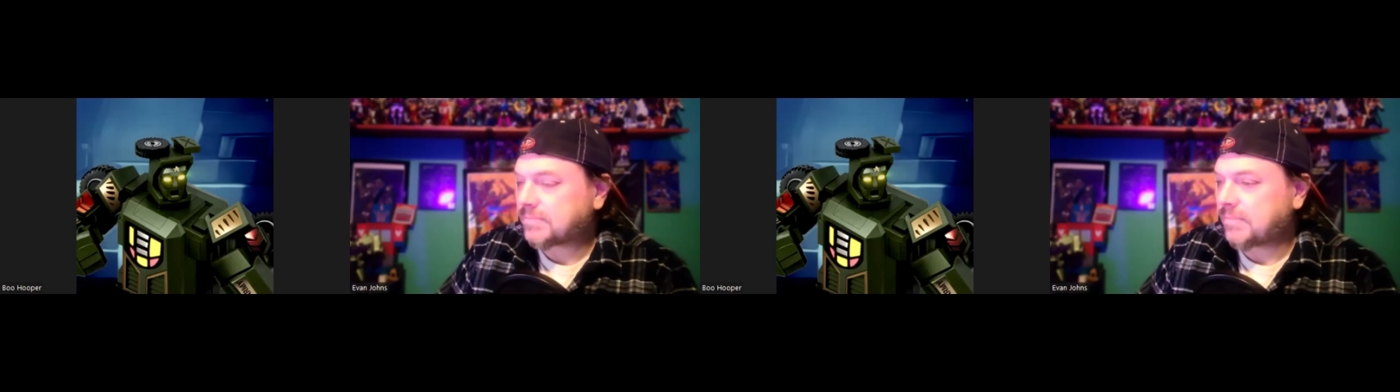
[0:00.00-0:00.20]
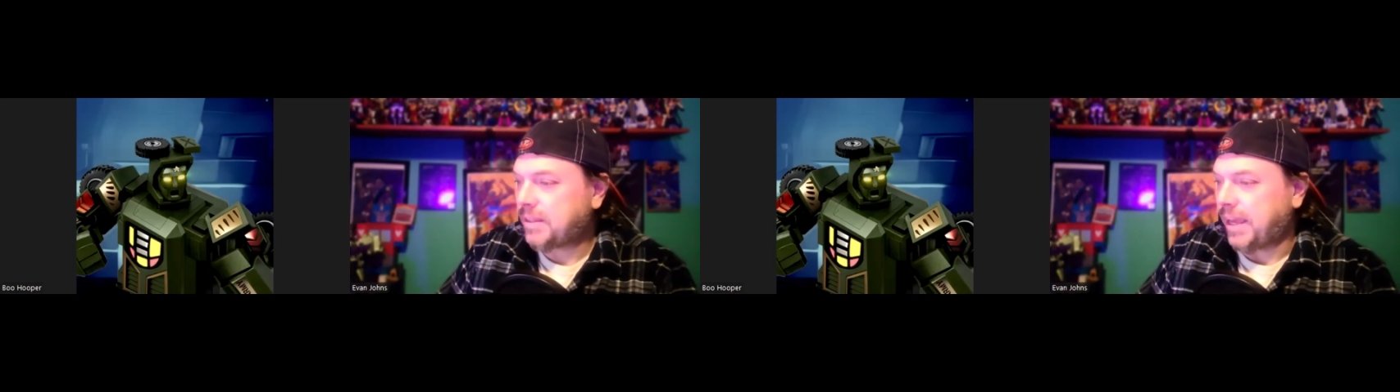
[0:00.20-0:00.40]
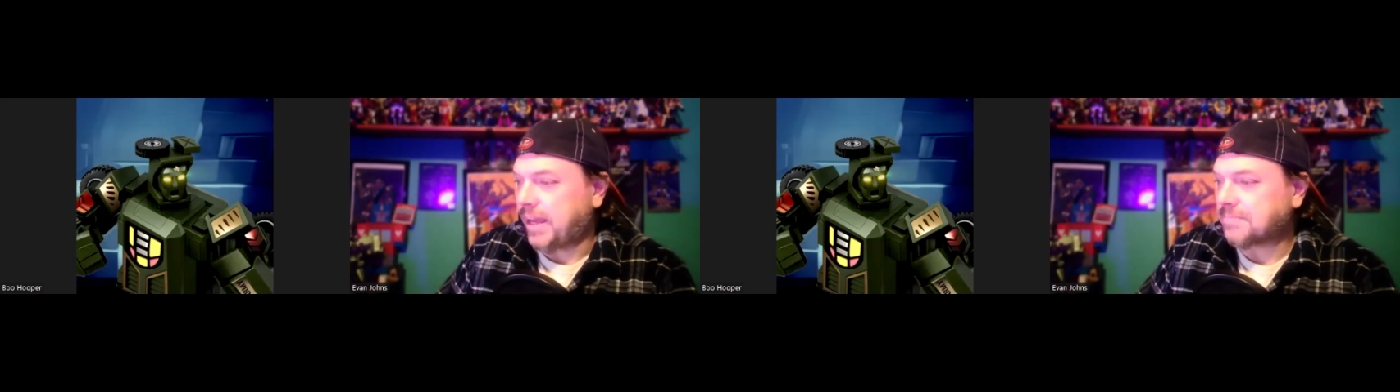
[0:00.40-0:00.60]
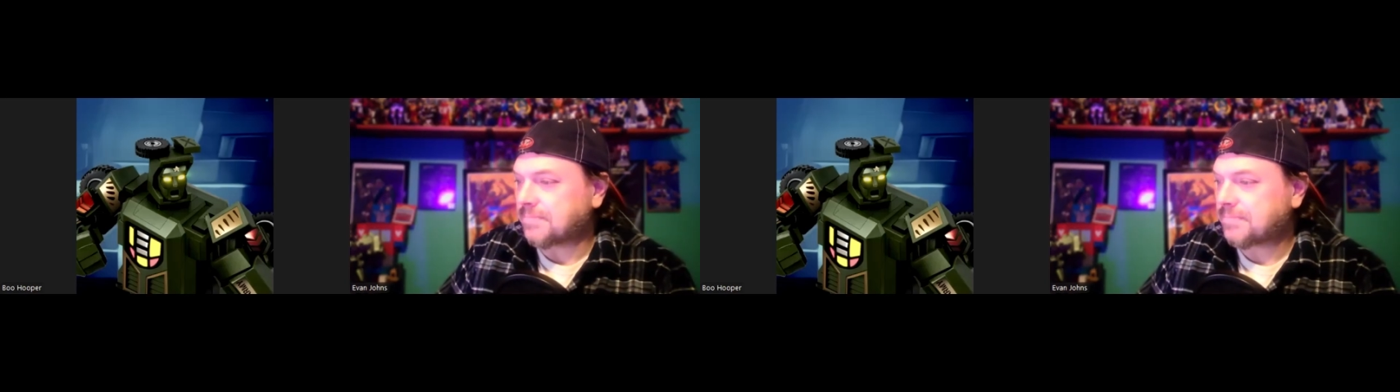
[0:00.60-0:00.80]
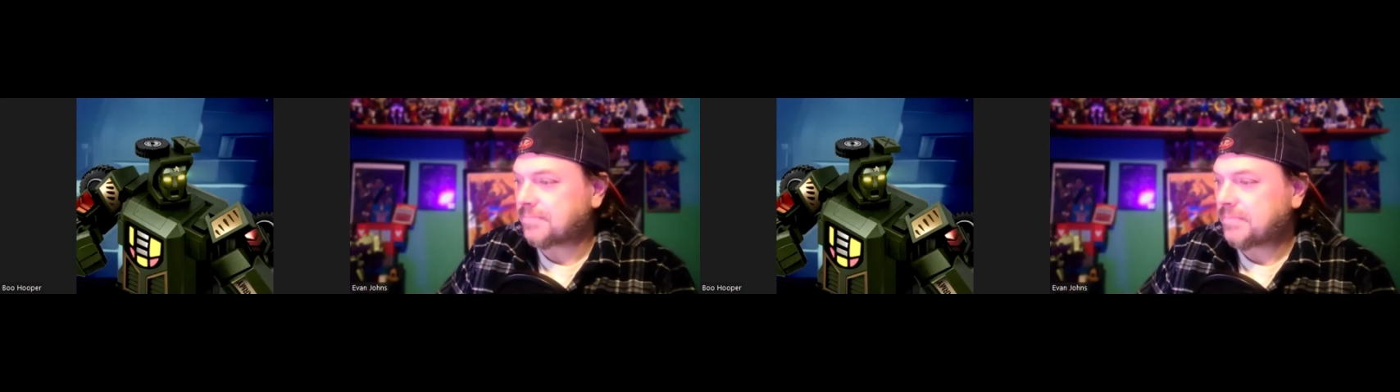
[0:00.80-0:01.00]
Yeah.
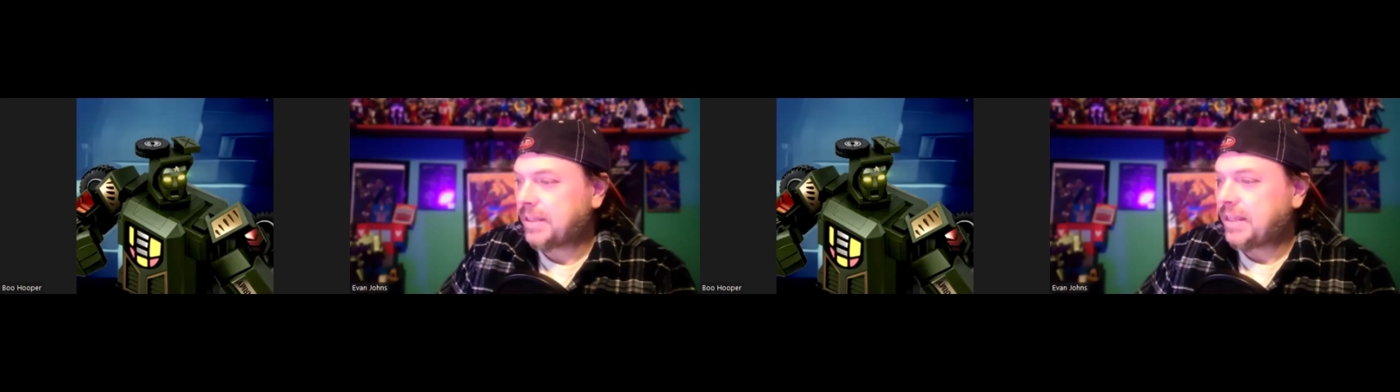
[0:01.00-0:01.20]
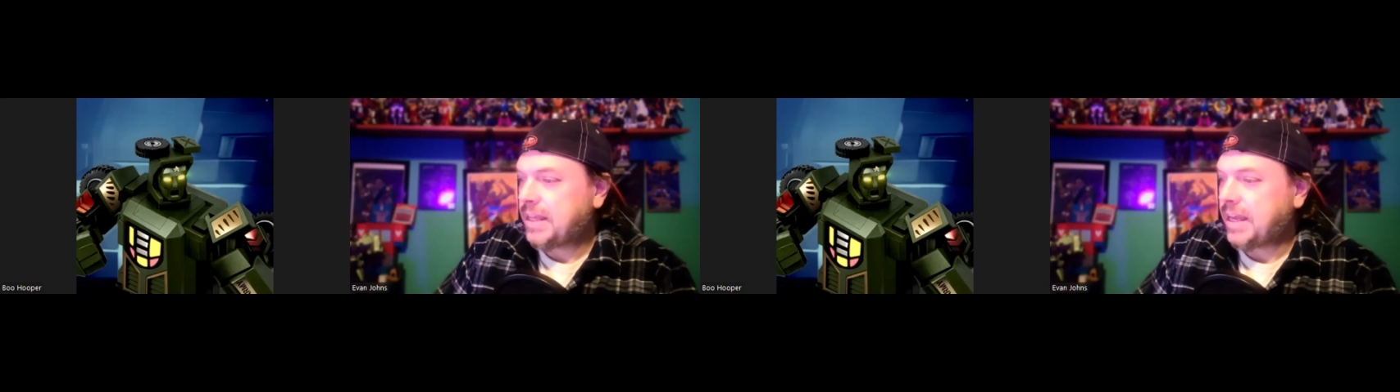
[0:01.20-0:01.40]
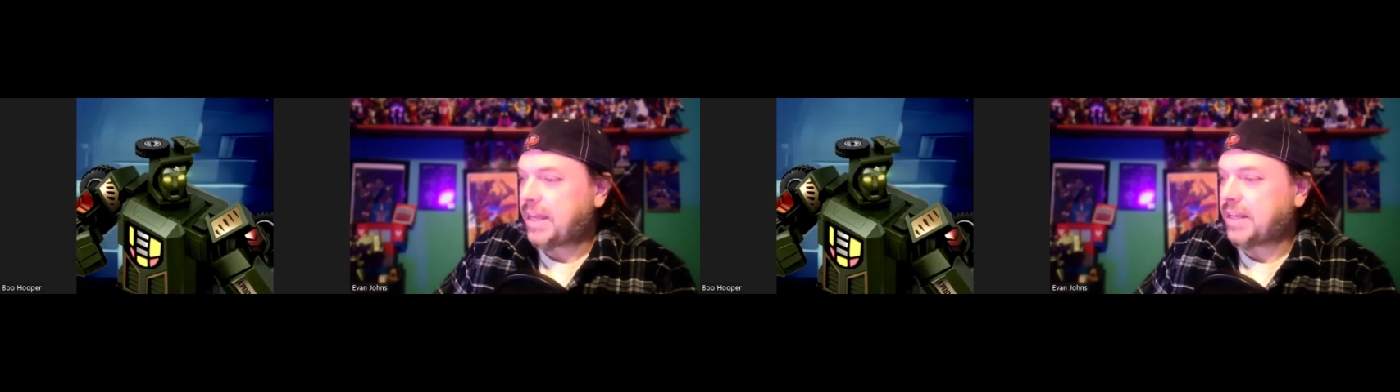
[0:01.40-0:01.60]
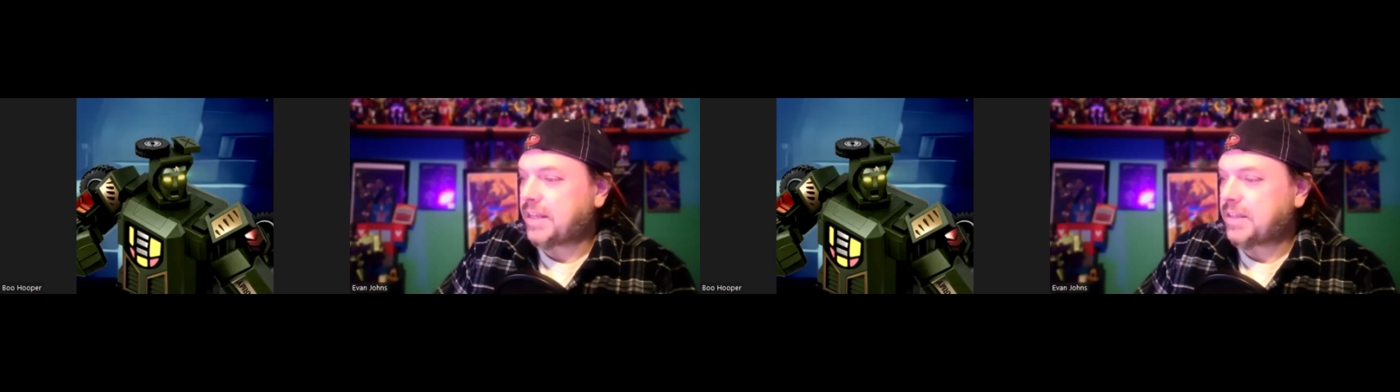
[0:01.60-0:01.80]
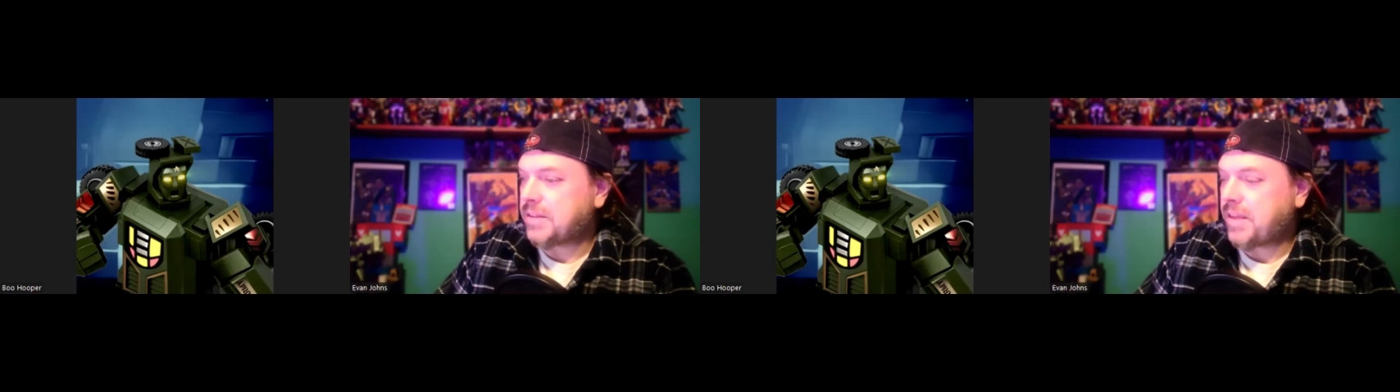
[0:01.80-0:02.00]
And
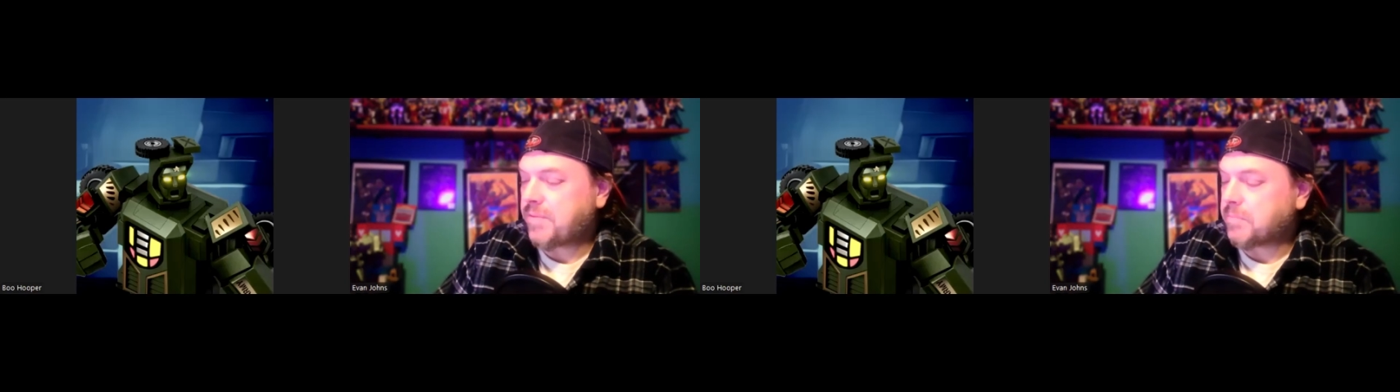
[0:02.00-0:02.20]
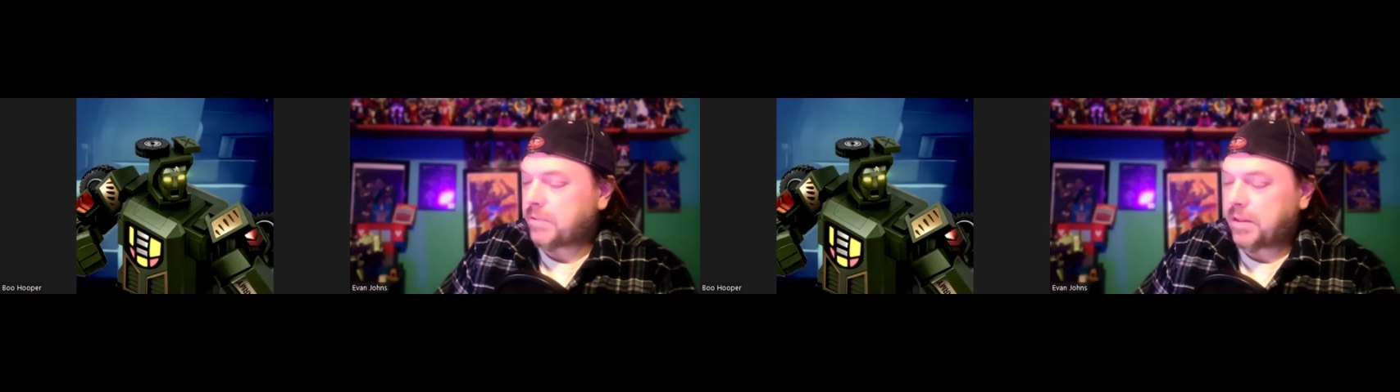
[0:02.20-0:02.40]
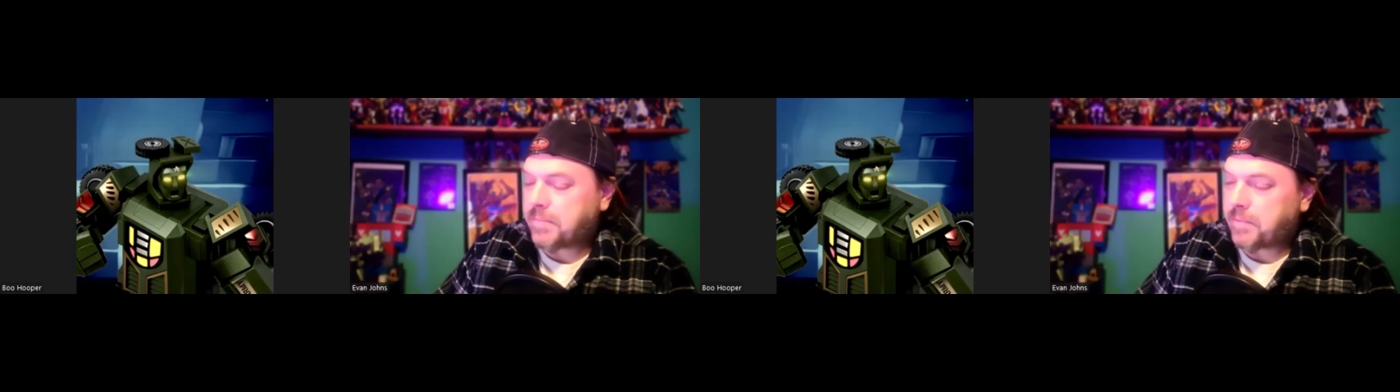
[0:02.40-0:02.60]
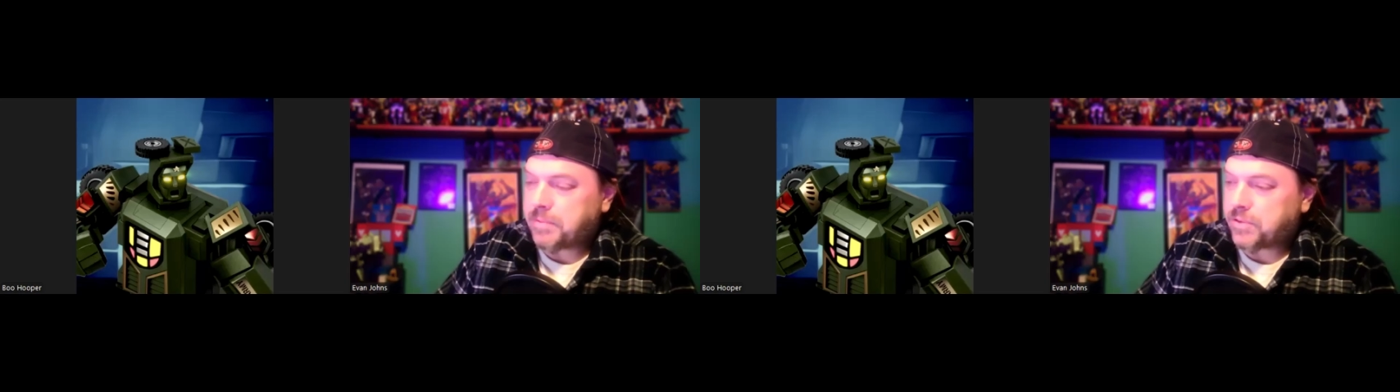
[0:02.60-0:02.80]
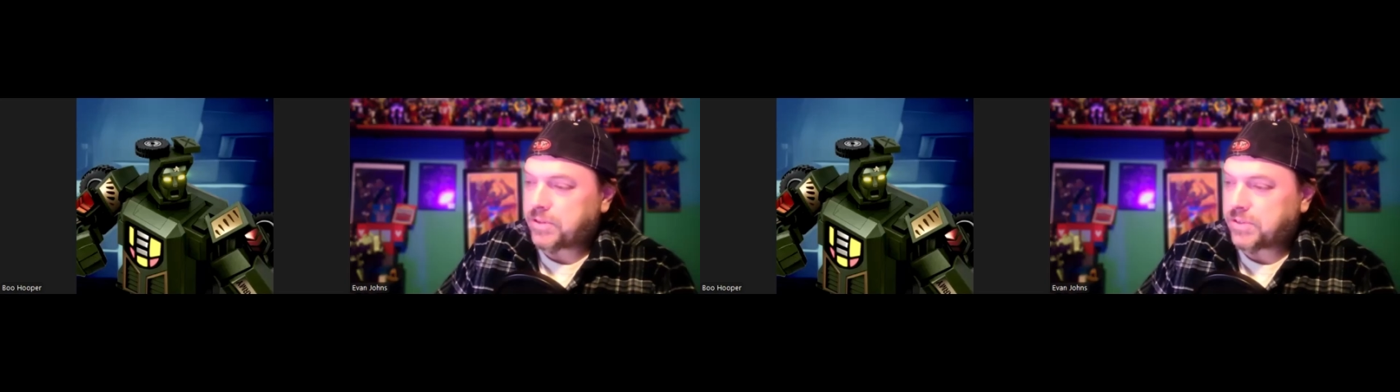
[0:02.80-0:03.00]
even Bumblebee
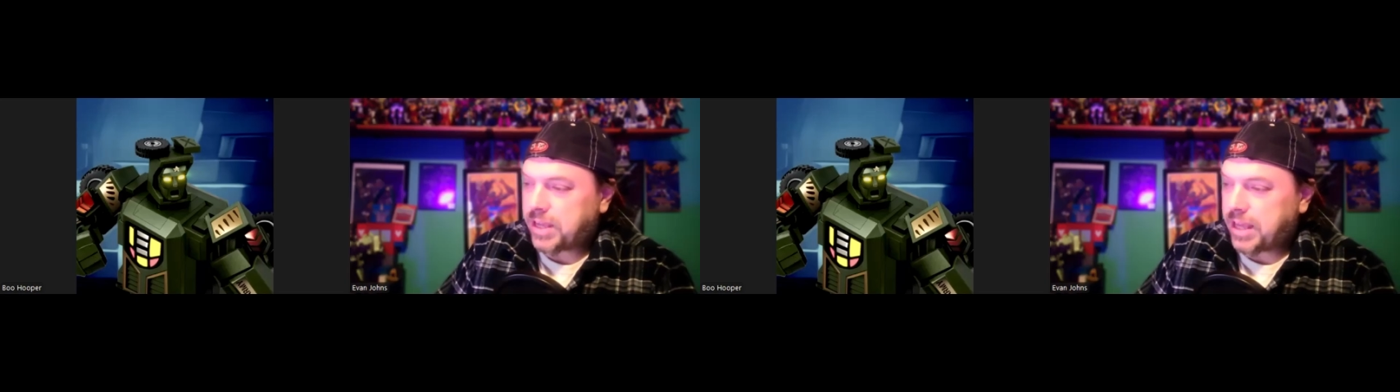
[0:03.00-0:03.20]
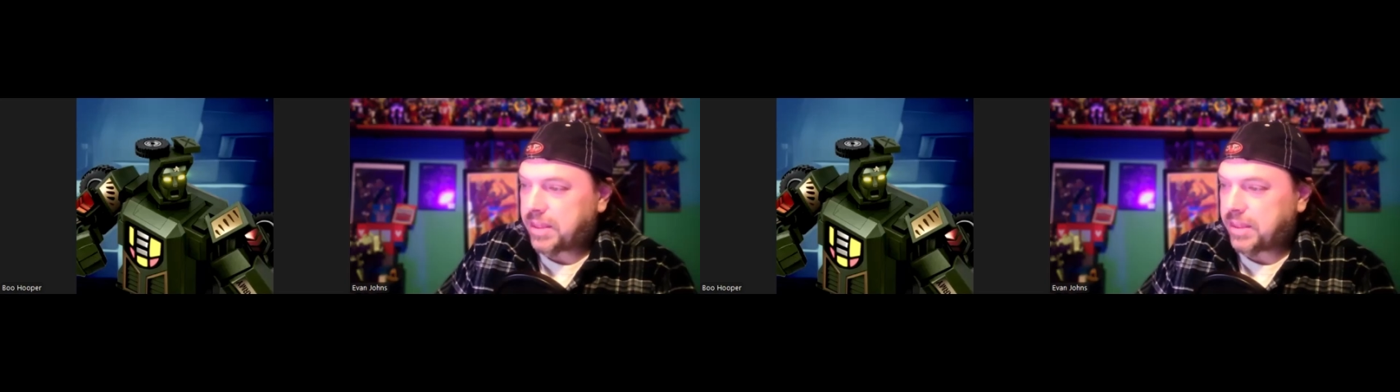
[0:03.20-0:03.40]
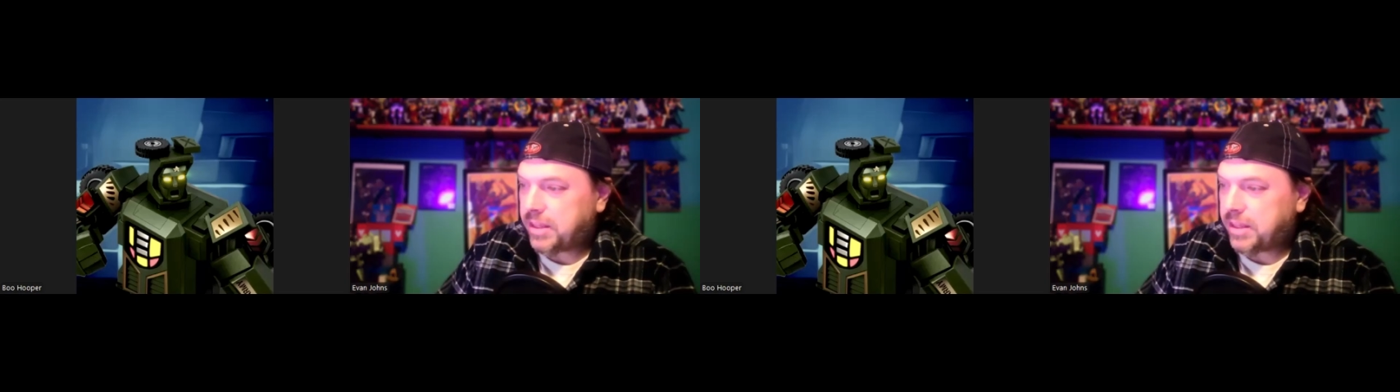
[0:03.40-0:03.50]
tries to say, "Hey,